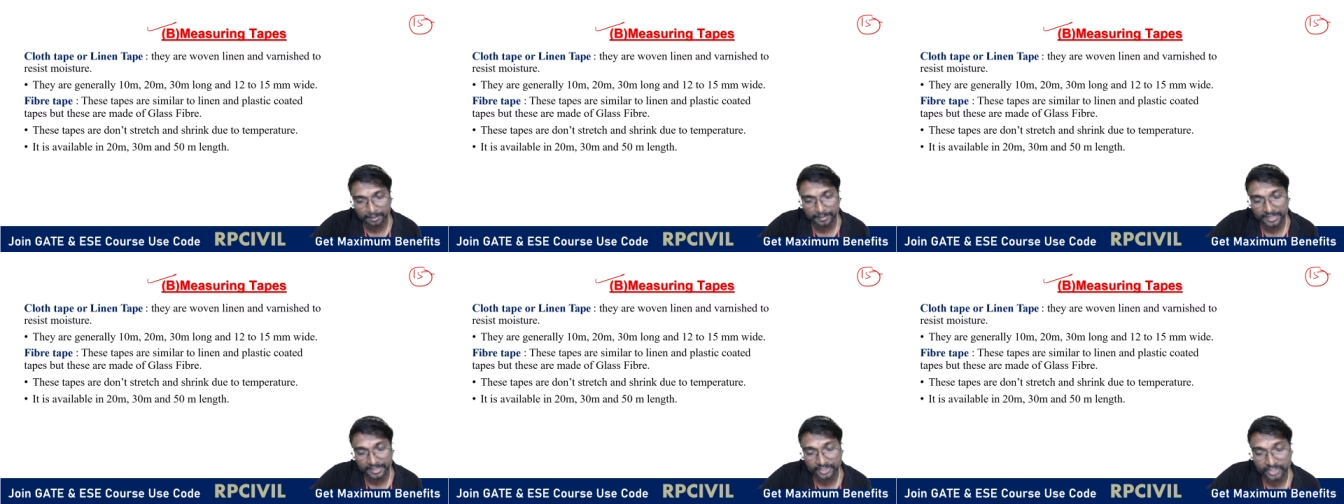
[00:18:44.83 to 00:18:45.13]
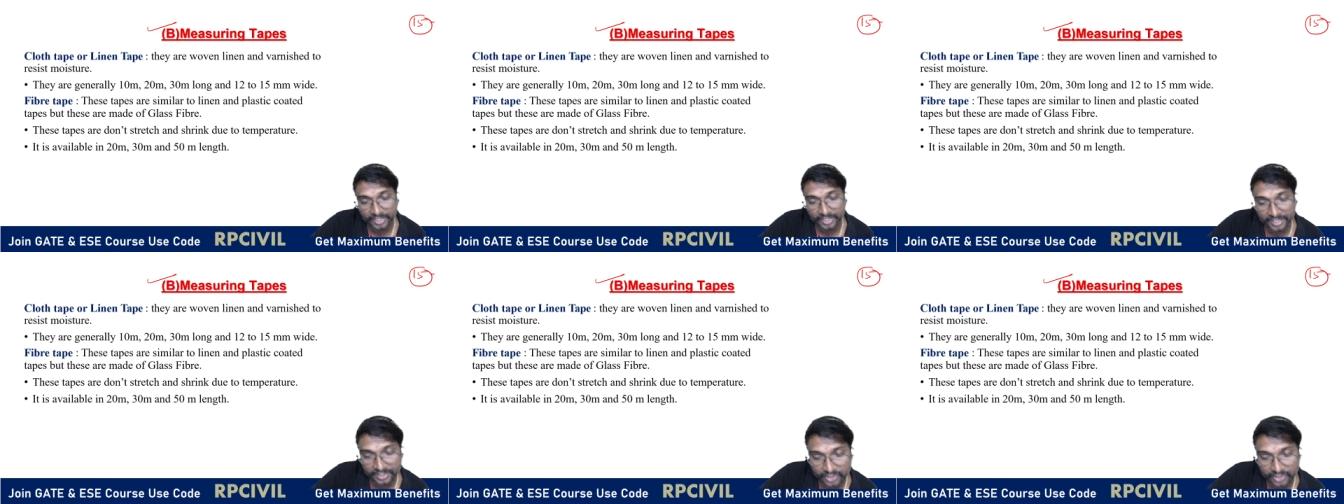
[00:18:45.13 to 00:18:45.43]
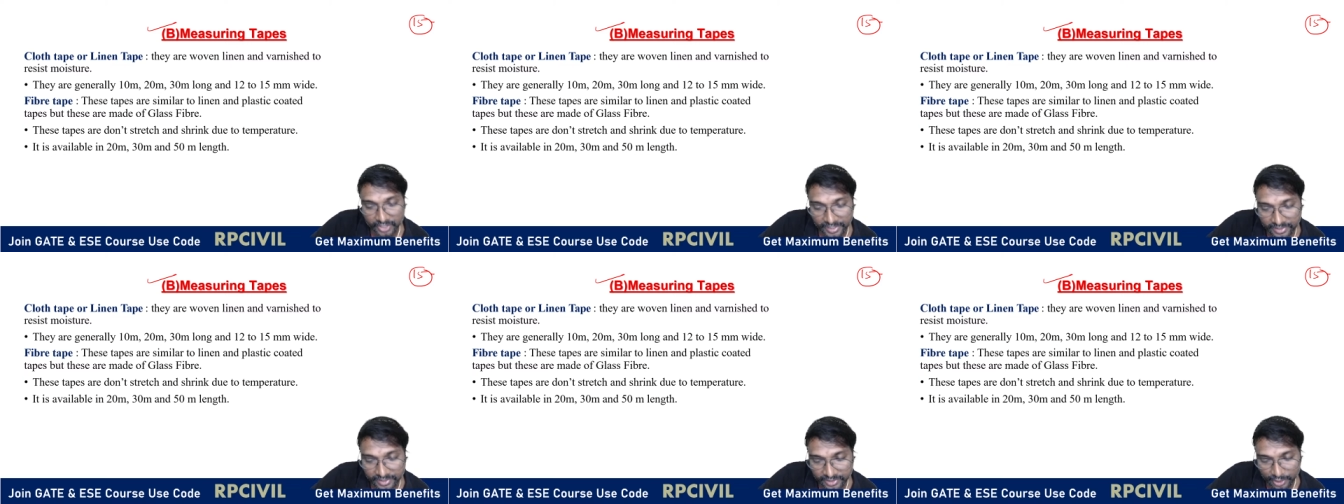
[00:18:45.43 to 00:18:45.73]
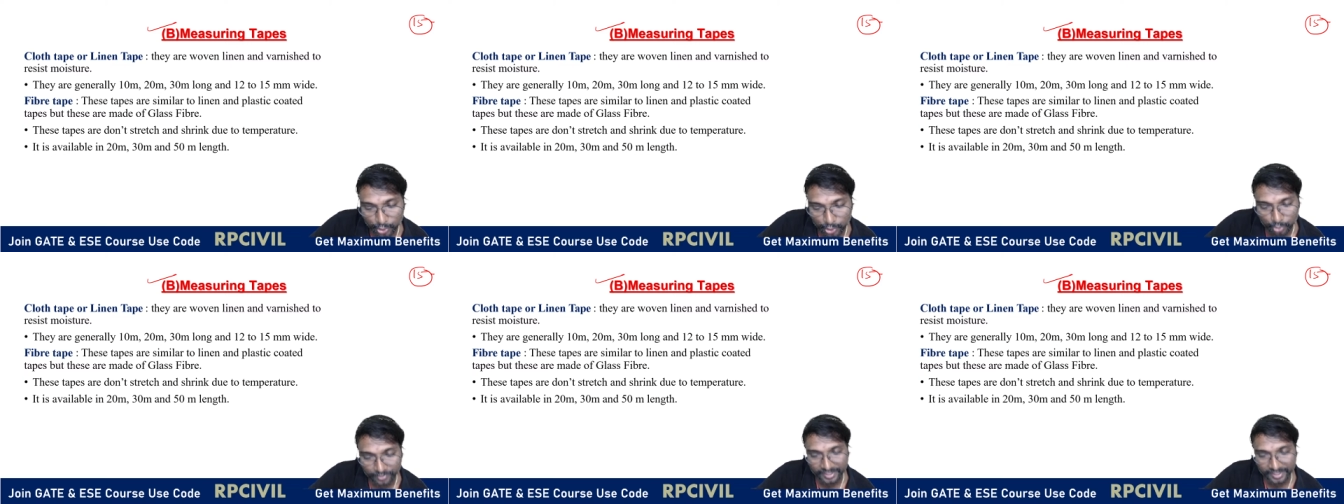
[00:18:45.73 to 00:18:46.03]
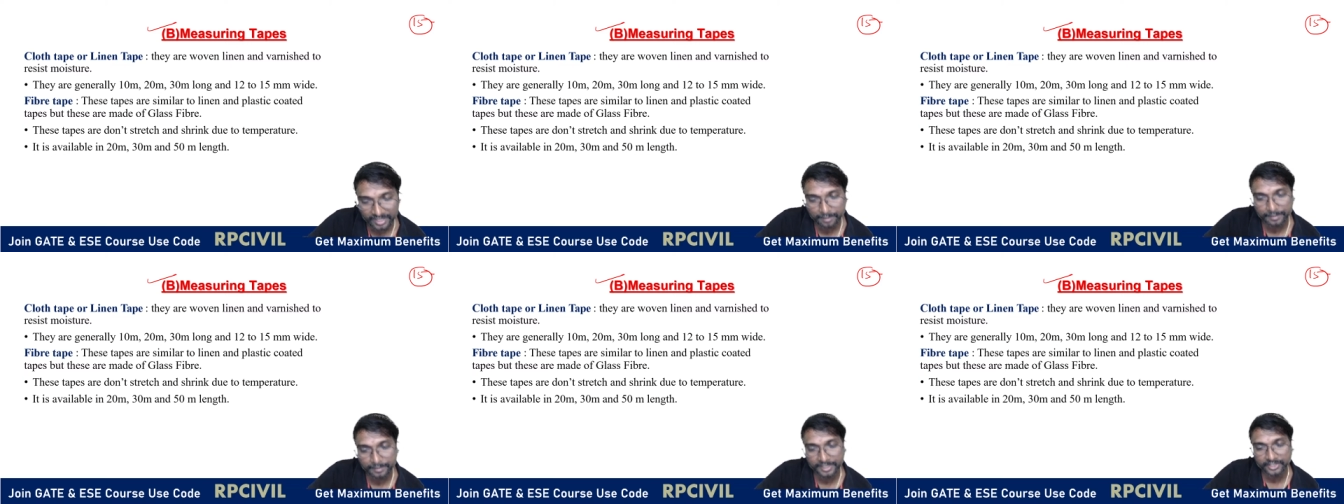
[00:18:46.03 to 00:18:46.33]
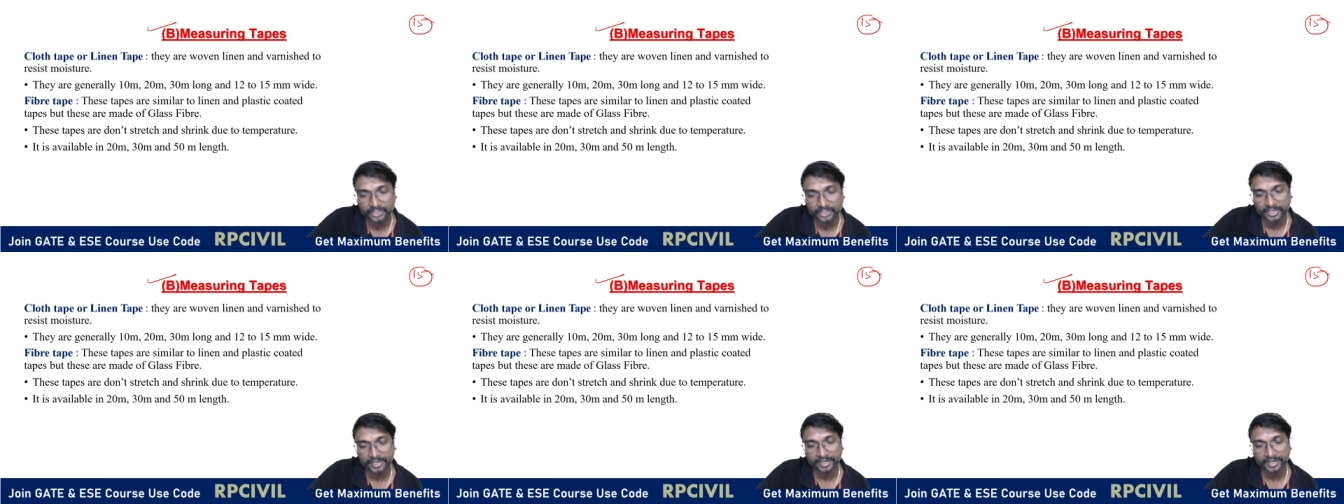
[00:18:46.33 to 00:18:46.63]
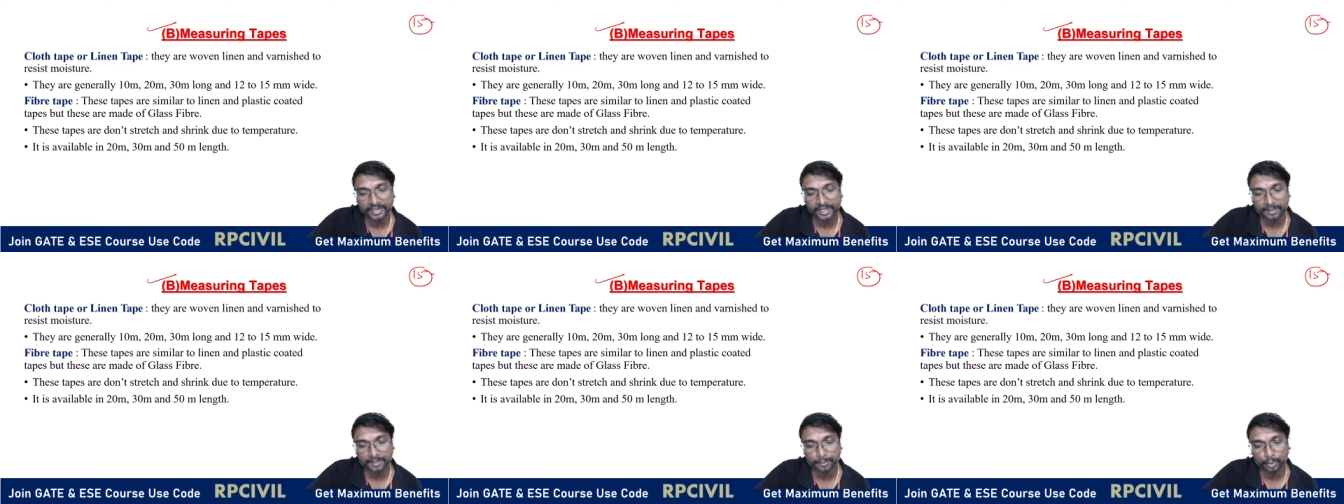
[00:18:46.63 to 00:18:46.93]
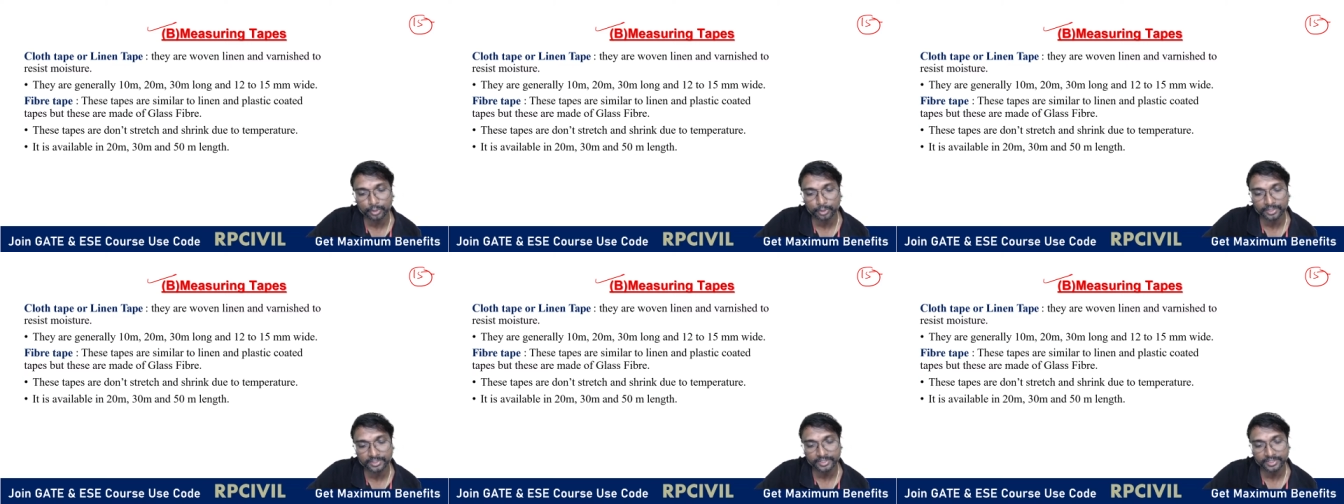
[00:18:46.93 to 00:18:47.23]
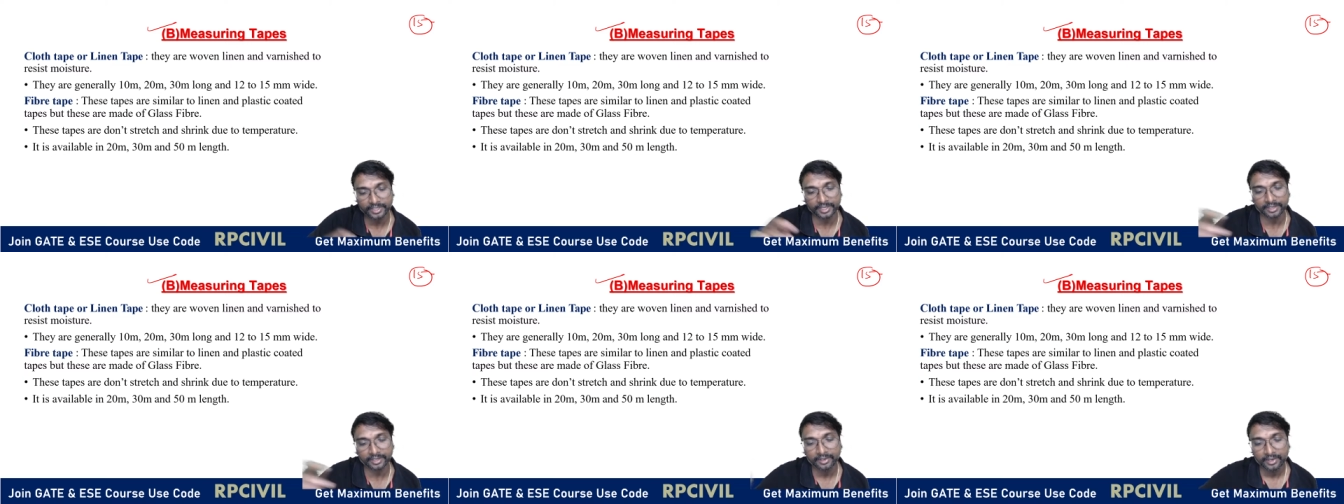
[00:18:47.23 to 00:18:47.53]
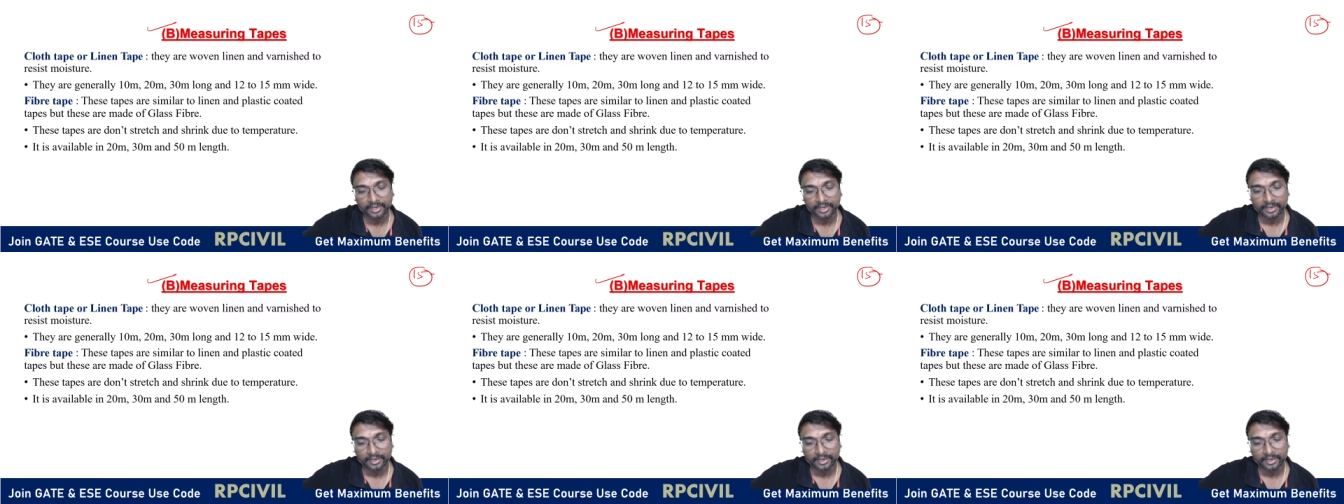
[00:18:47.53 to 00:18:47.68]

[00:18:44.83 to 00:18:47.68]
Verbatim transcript: Measuring chains are over, and measuring tape, you can say,